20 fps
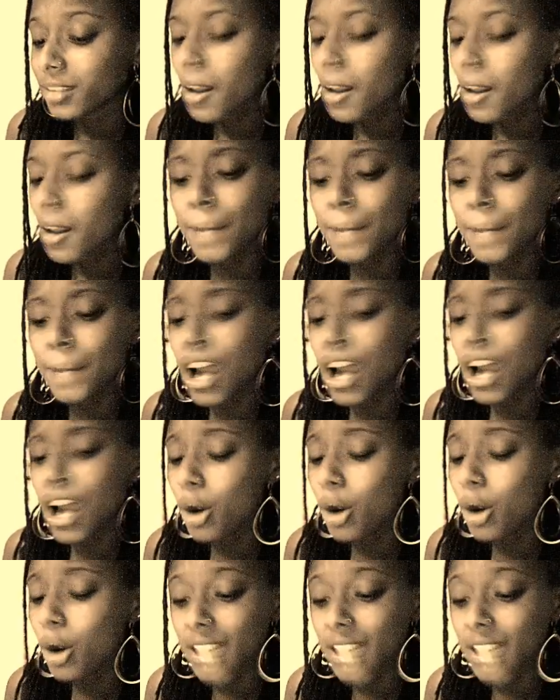But I
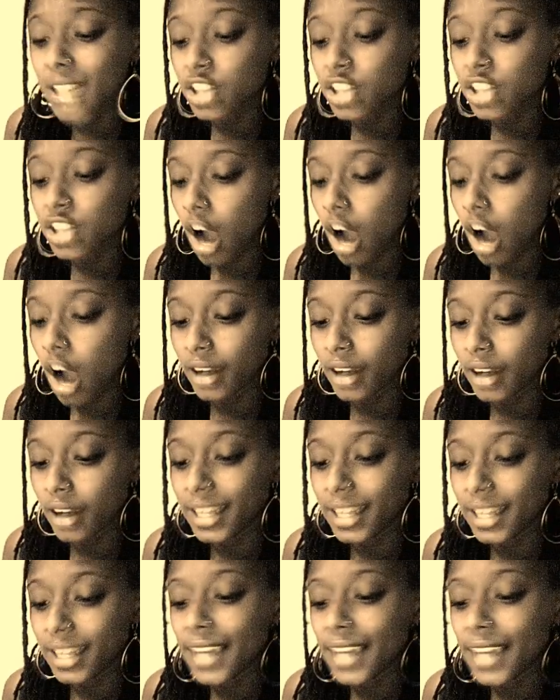always had your heart,
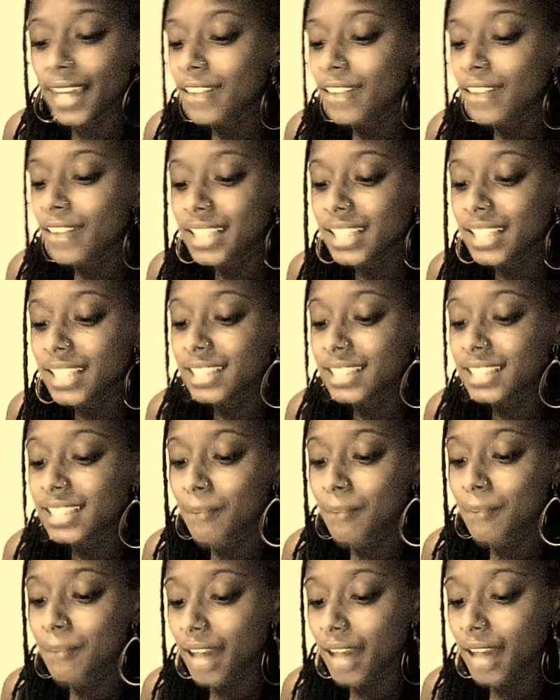and I carried it next to
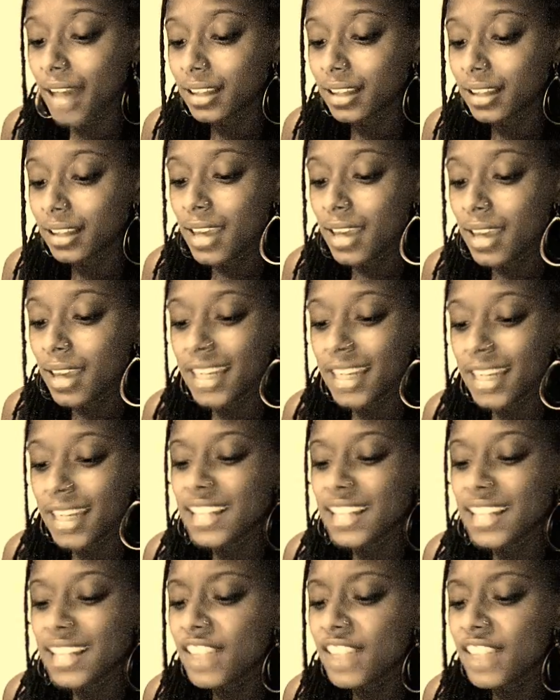mine. And I
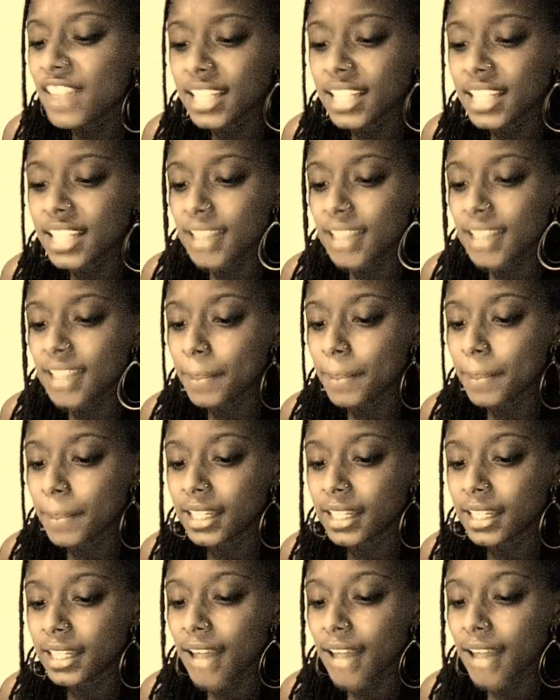never let it stop
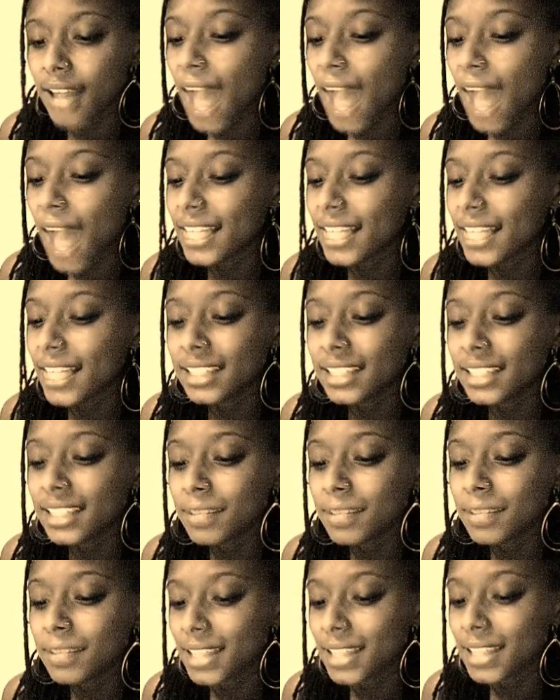beating. I let it keep
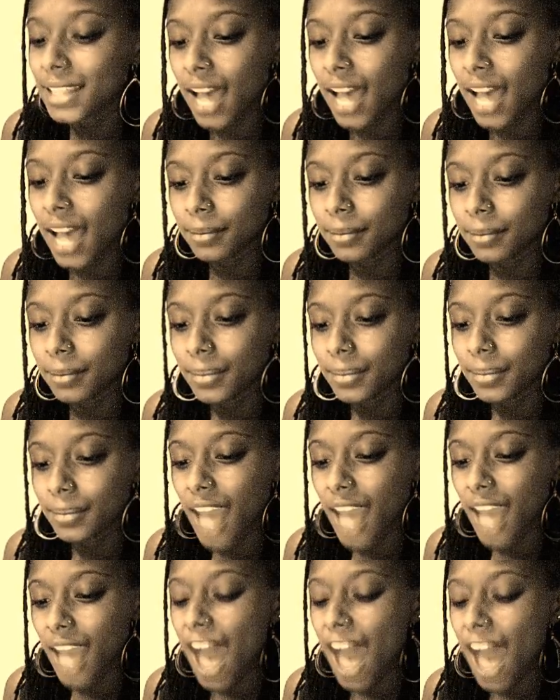my time.
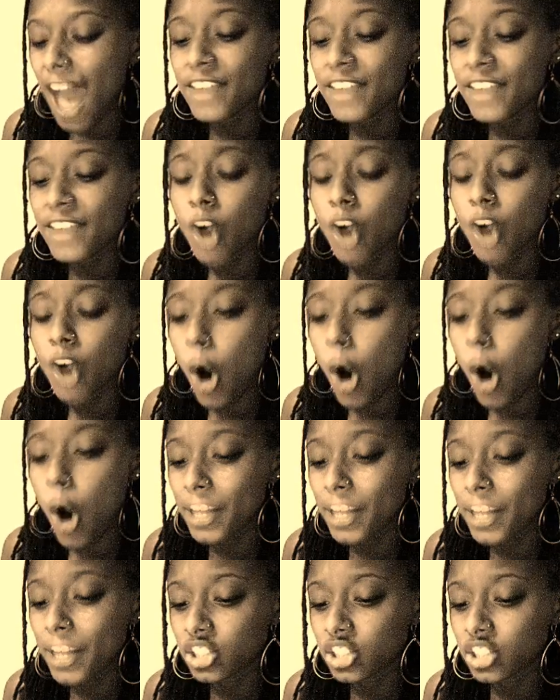I favor all my
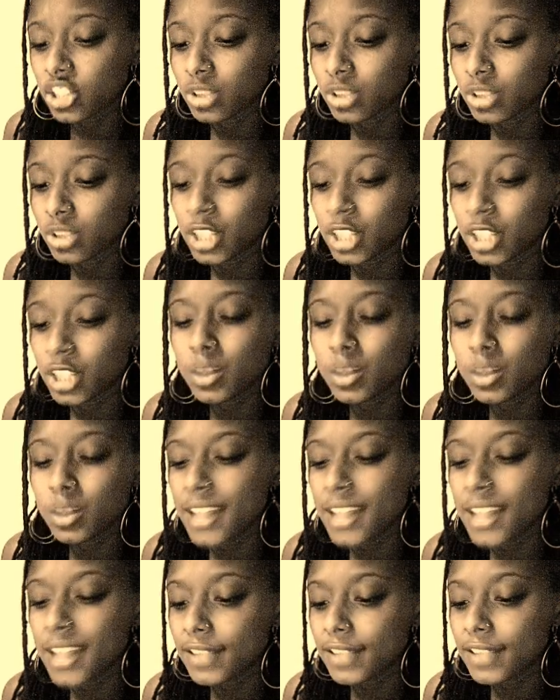children, and you were
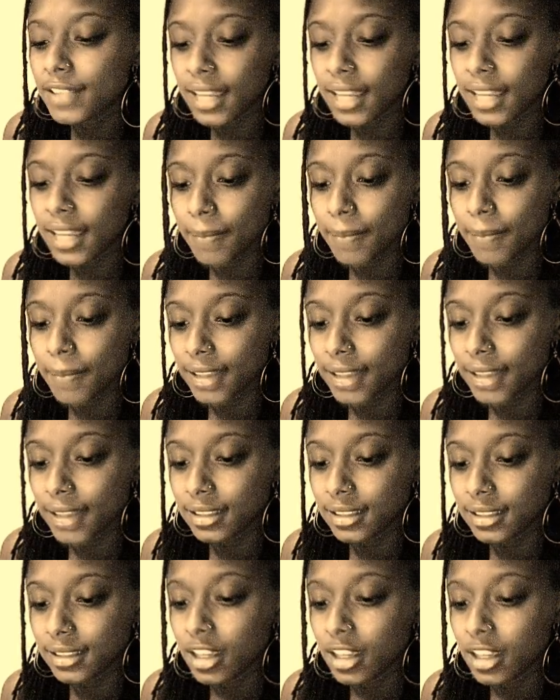never second best.
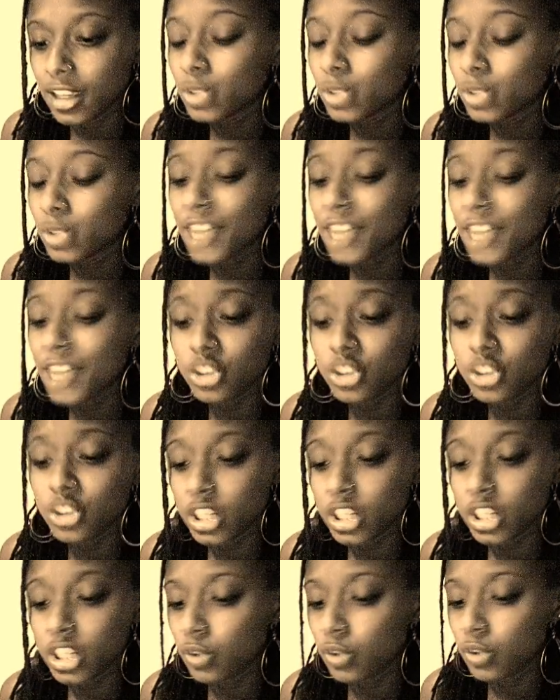You never strayed
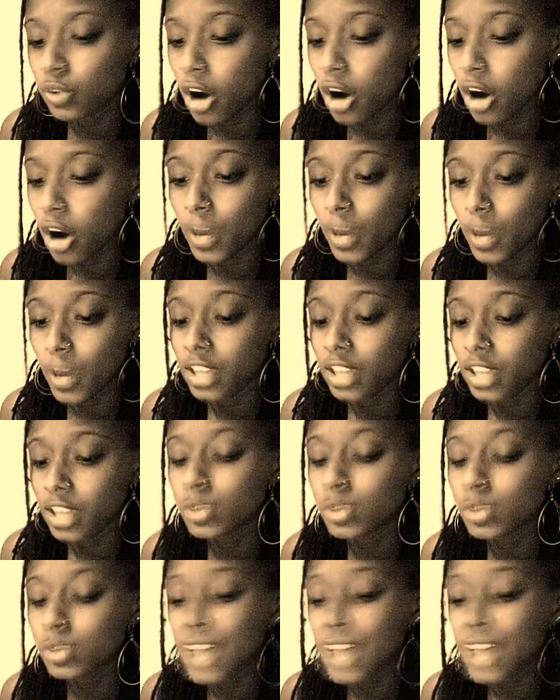too far away. You
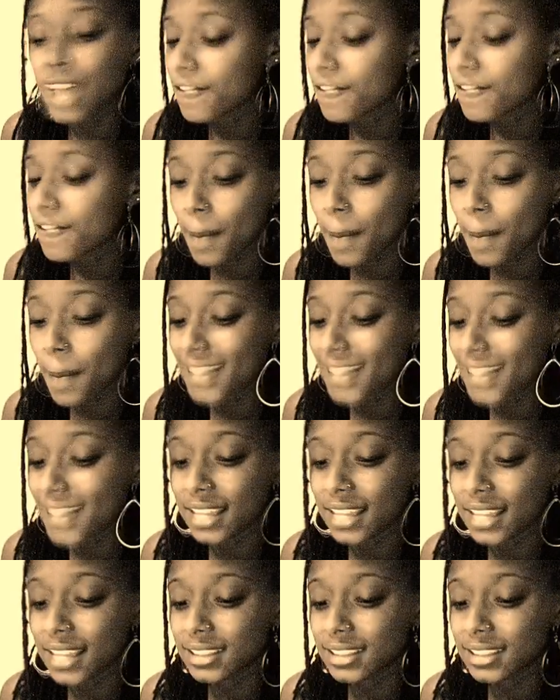never failed my test.